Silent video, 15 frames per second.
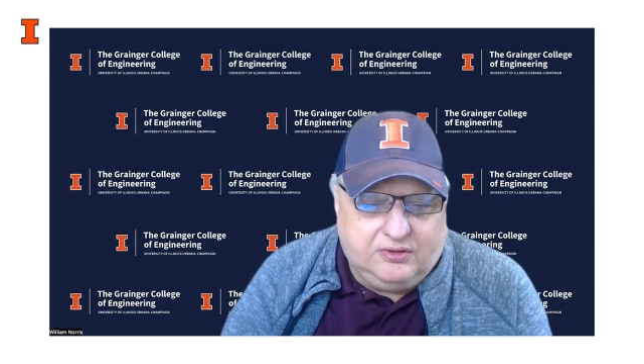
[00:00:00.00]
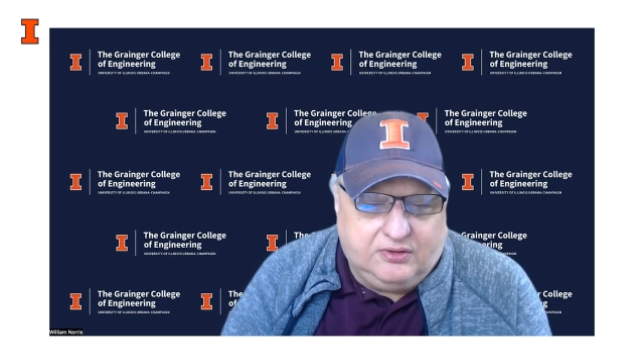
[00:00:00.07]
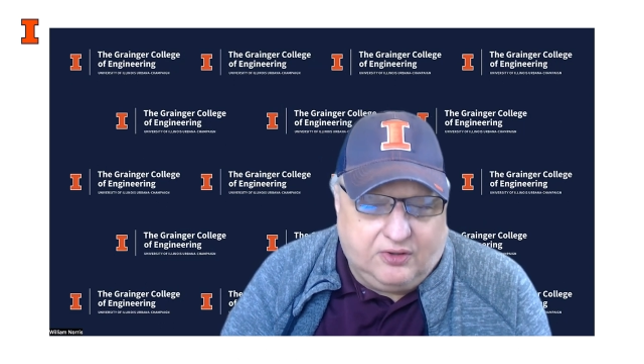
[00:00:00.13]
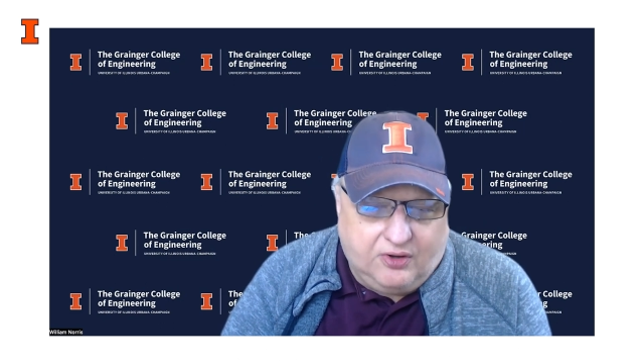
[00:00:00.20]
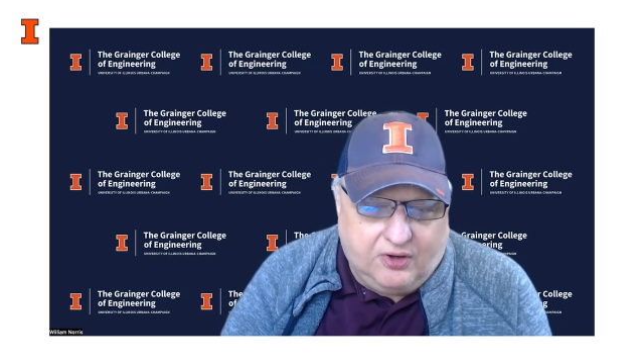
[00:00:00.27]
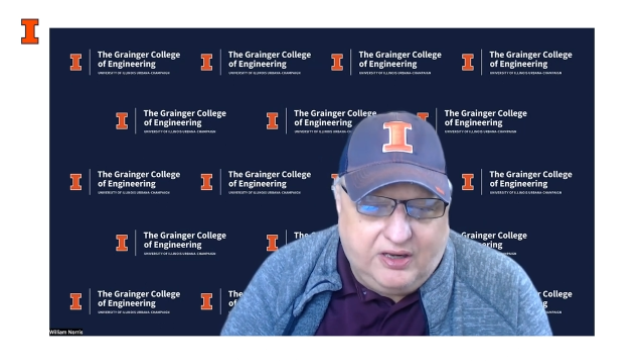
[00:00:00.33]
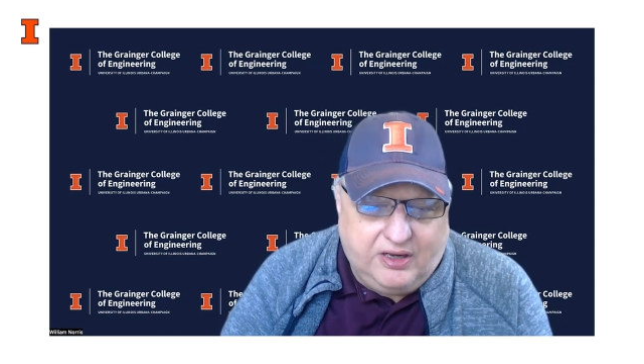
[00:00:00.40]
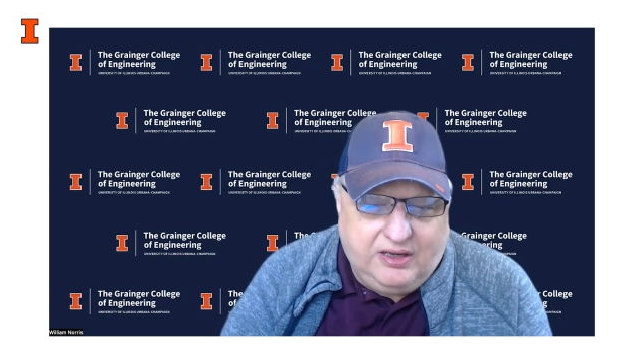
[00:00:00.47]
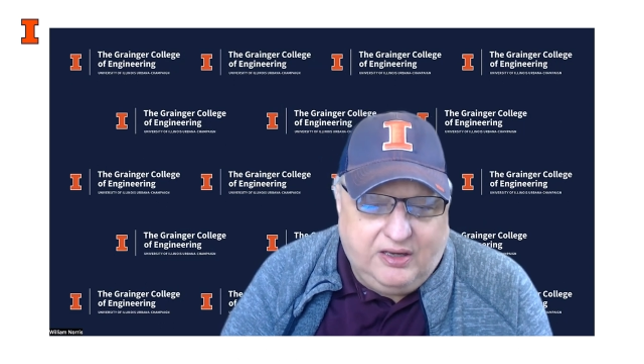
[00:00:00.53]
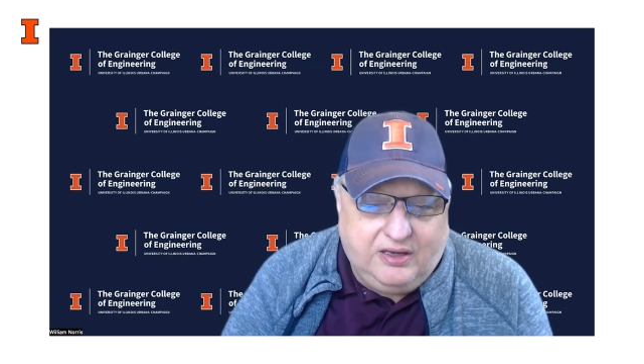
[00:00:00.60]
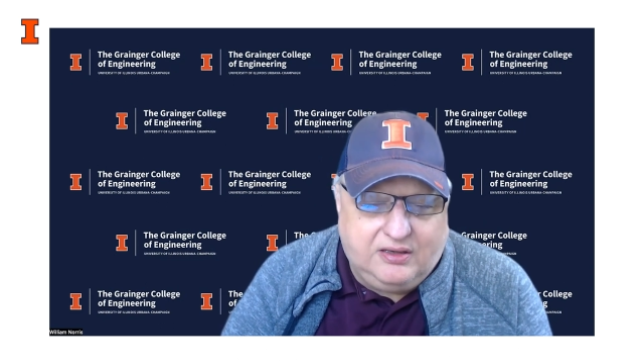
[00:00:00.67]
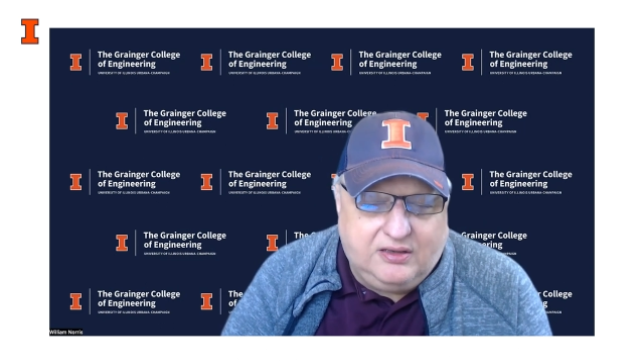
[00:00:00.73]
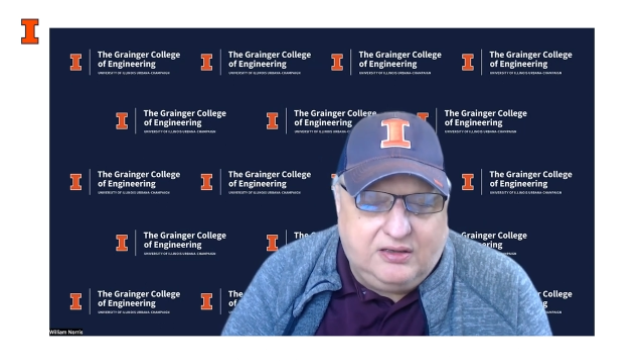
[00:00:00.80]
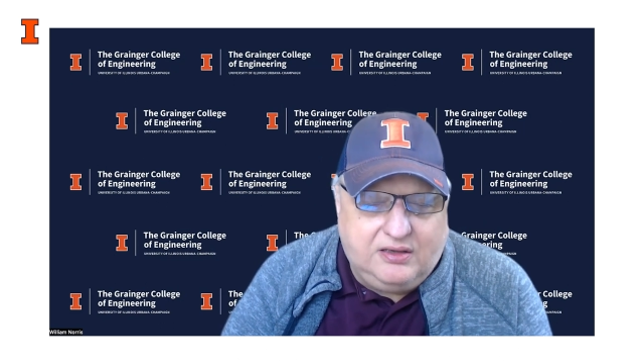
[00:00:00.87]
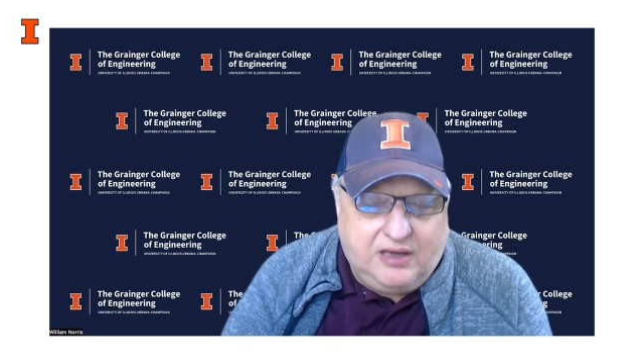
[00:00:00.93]
dirty,
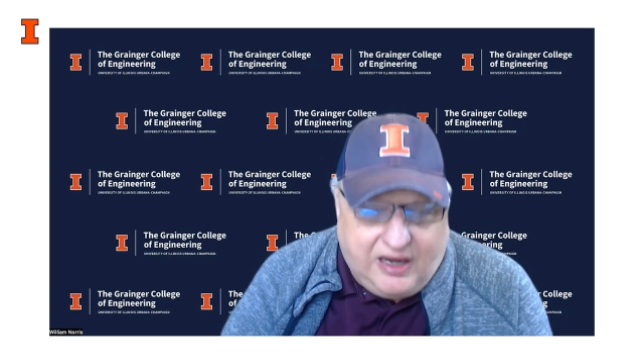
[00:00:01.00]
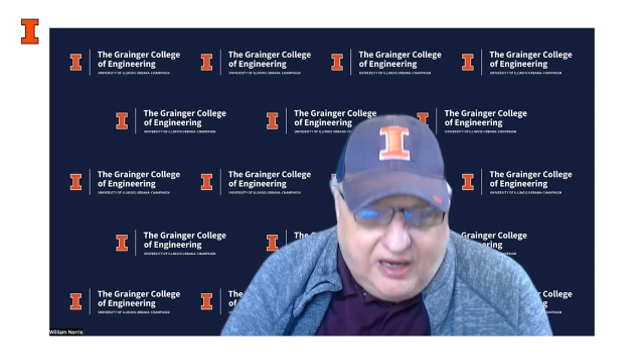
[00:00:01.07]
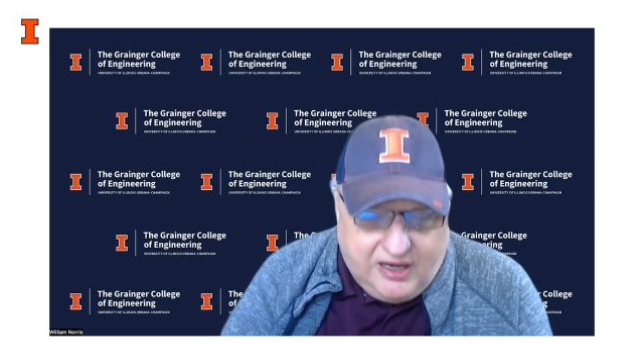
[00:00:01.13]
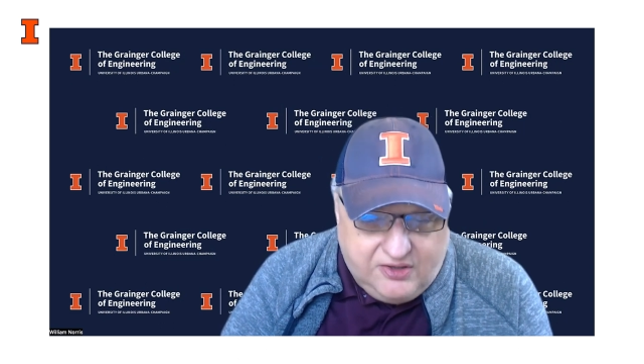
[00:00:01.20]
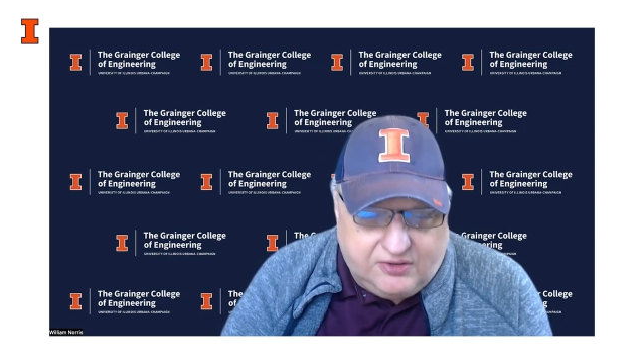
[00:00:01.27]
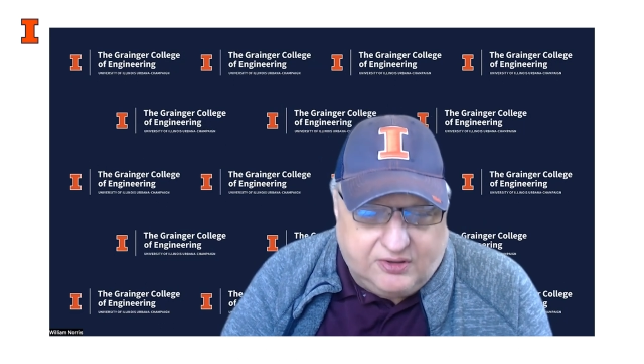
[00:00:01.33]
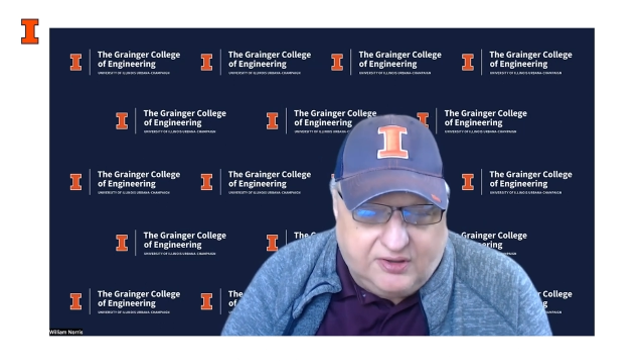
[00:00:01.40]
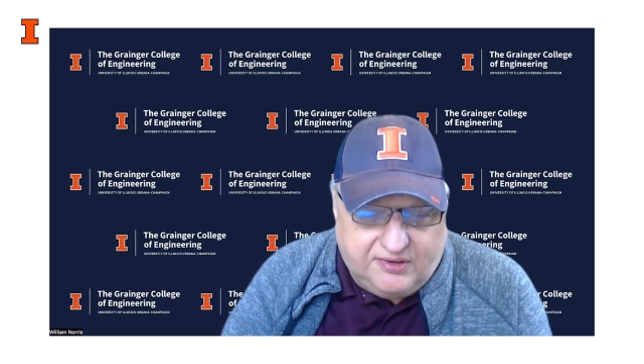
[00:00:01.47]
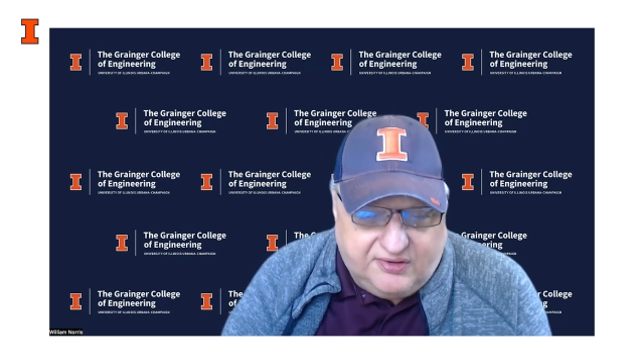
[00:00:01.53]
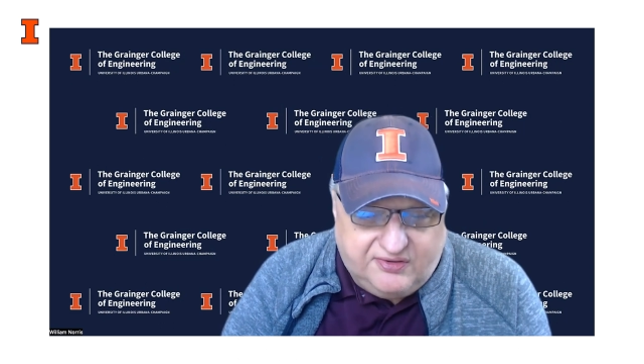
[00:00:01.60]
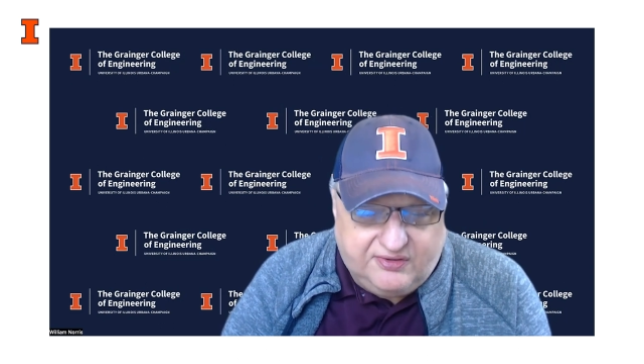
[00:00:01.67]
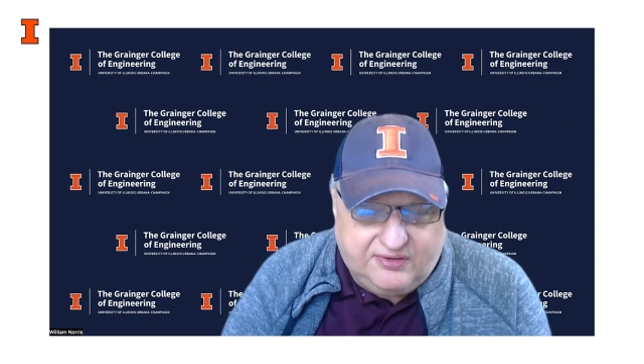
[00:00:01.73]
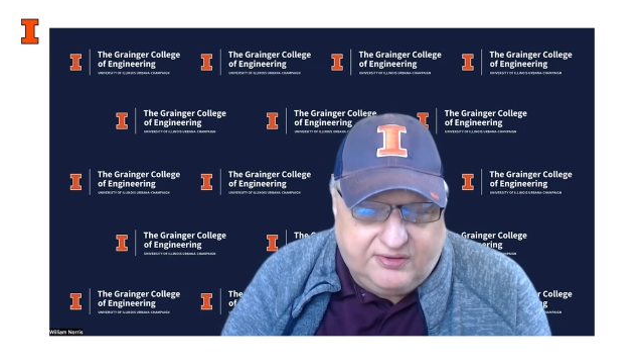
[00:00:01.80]
and dangerous